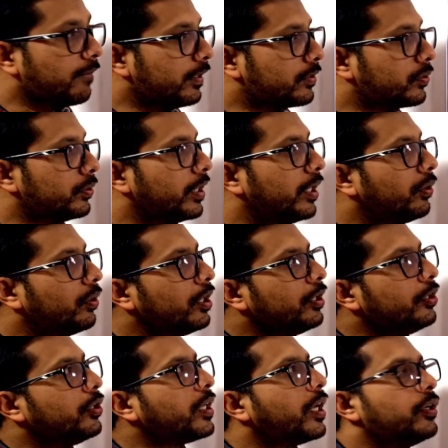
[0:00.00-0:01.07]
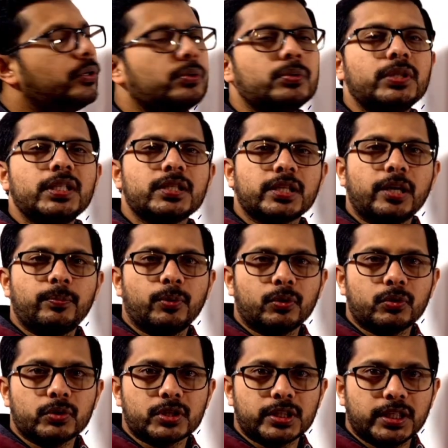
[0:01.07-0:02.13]
so then only you can do this type
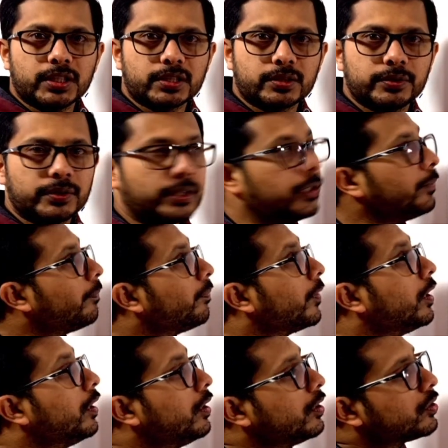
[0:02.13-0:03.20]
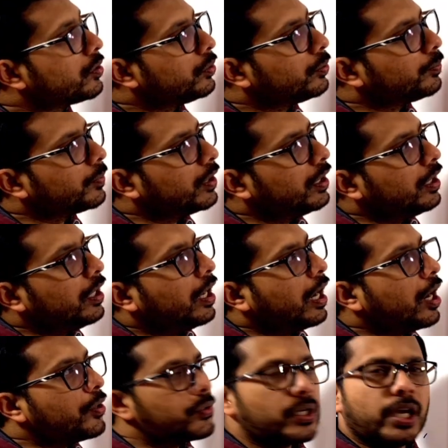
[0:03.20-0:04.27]
of questions. Okay, so
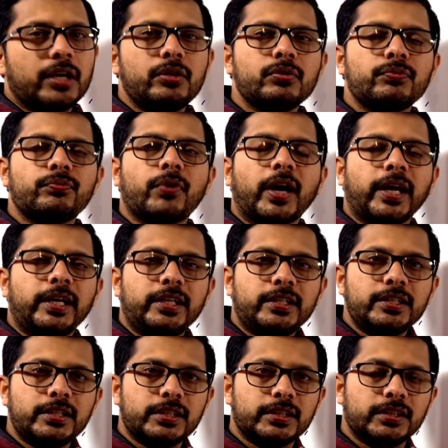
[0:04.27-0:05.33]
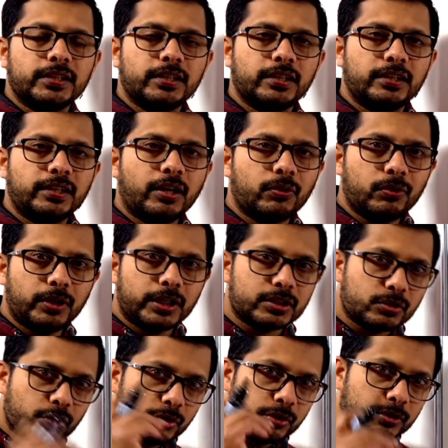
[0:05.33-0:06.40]
how can you find, now let's
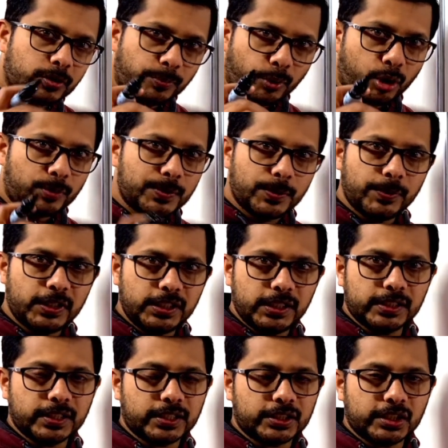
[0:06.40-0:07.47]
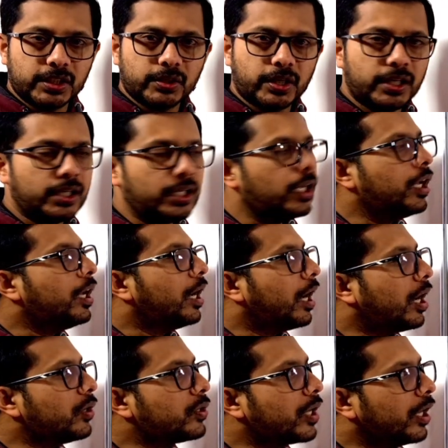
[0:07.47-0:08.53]
go to the probability section. Okay,
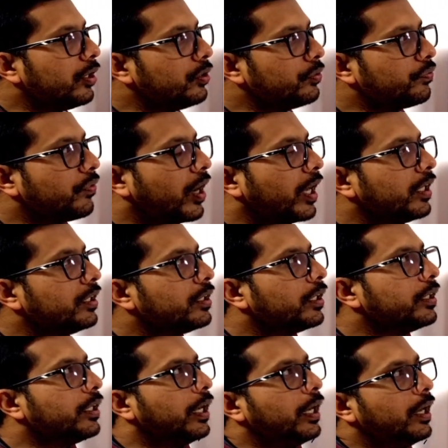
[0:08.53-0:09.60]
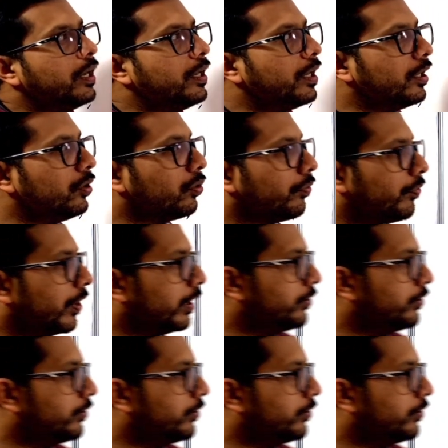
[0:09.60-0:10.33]
how can you find the gradient of a